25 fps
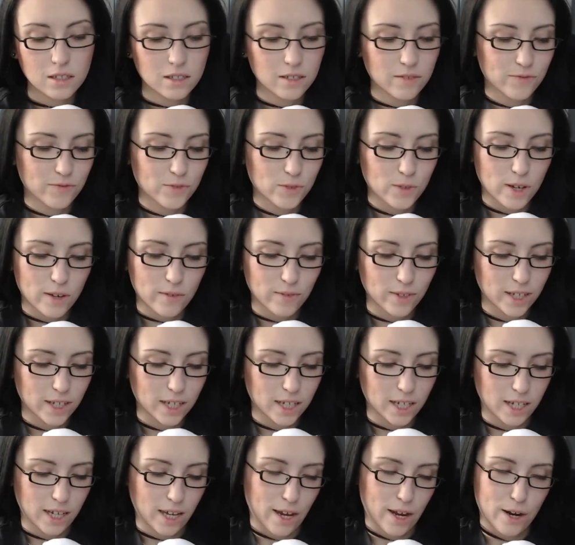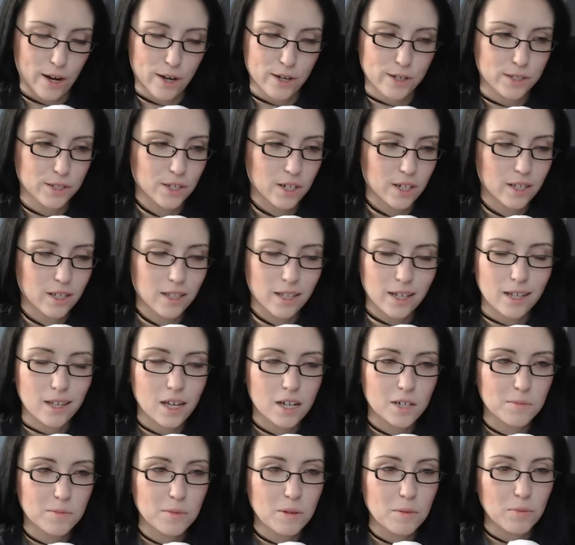if you have like a character like a
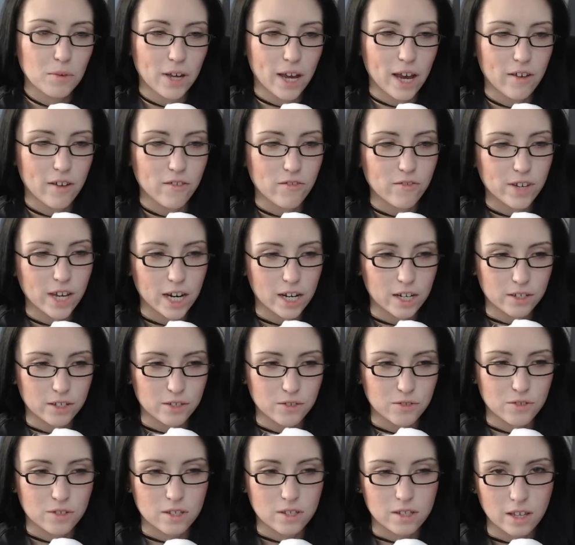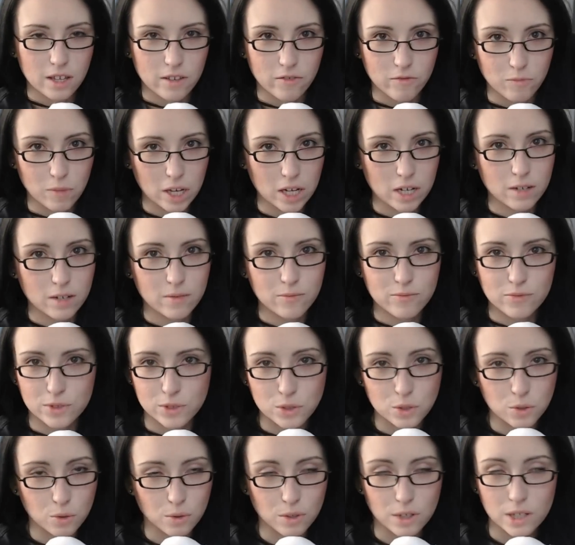lot of people have characters that they've made up
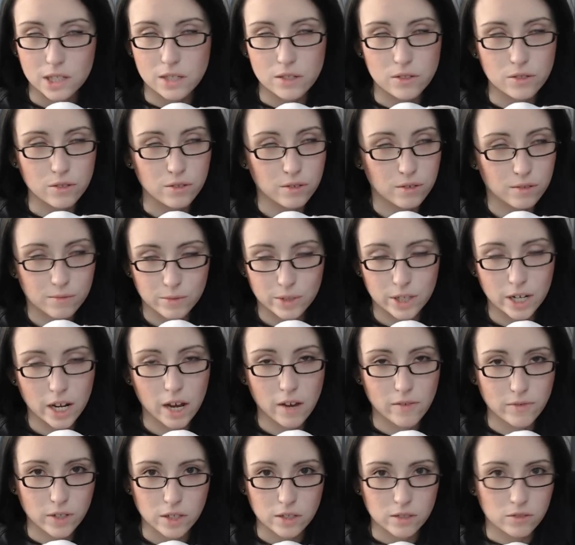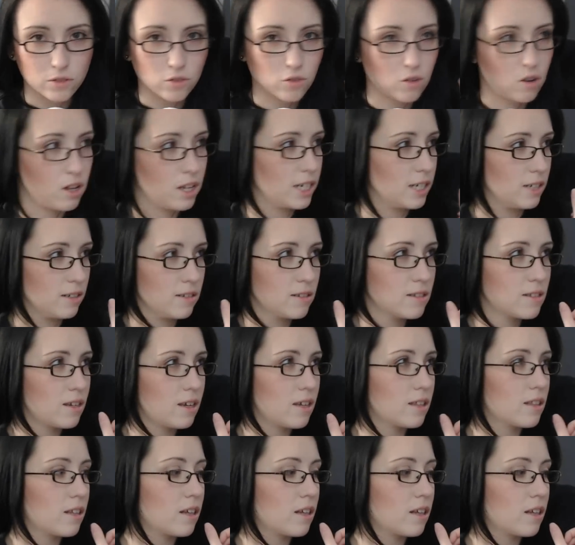for stories or whatever drawings